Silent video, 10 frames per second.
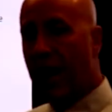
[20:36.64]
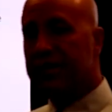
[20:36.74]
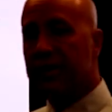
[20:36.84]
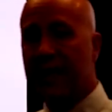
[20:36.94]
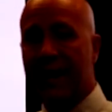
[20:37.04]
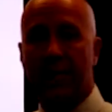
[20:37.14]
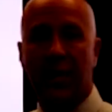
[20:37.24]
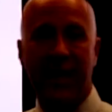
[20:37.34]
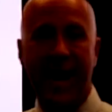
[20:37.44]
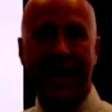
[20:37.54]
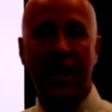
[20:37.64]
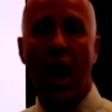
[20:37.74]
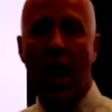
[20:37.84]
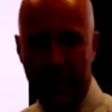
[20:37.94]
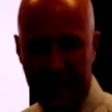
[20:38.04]
They also need to
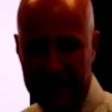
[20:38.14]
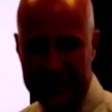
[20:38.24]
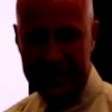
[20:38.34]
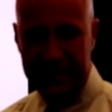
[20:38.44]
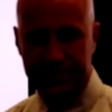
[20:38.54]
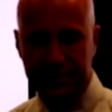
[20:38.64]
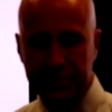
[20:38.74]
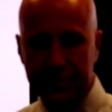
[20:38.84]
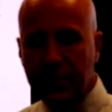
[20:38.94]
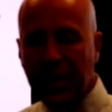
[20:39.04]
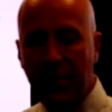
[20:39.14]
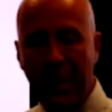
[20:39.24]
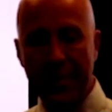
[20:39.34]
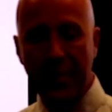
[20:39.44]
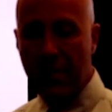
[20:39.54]
provide competence.
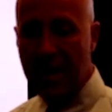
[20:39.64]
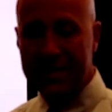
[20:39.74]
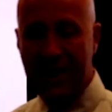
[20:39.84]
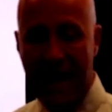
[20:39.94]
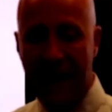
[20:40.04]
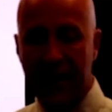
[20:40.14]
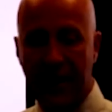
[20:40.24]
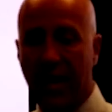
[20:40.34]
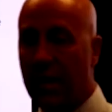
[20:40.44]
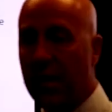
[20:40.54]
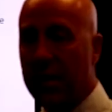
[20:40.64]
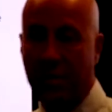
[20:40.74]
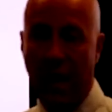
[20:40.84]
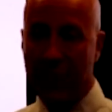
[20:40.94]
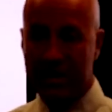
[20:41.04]
People must have
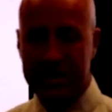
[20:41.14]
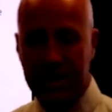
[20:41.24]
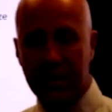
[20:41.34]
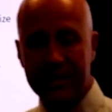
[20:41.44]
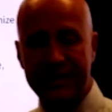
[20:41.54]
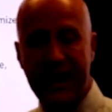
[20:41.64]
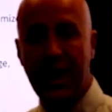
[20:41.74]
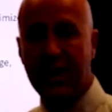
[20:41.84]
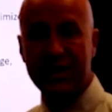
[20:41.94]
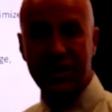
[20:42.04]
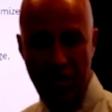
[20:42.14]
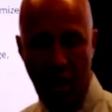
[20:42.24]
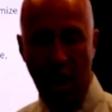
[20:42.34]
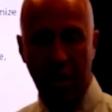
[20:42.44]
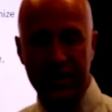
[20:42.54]
the proper skills,
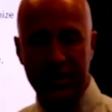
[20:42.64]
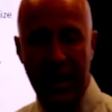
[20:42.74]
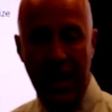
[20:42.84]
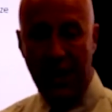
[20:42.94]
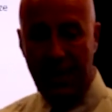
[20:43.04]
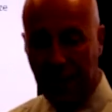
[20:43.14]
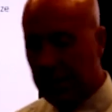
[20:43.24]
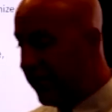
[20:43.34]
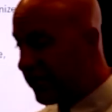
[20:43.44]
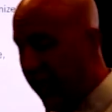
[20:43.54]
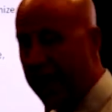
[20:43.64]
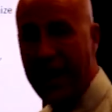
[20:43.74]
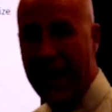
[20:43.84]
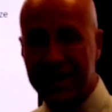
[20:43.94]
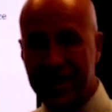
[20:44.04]
talents, knowledge, ability,
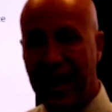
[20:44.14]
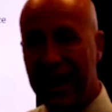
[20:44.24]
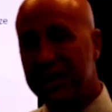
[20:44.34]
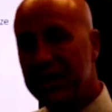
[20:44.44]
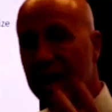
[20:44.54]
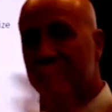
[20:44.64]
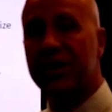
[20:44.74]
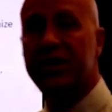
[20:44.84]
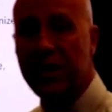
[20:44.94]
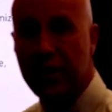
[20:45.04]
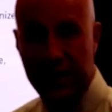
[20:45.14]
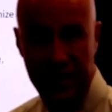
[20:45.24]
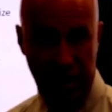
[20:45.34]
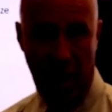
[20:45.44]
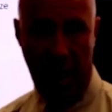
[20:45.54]
training, education to
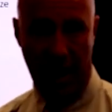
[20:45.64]
do the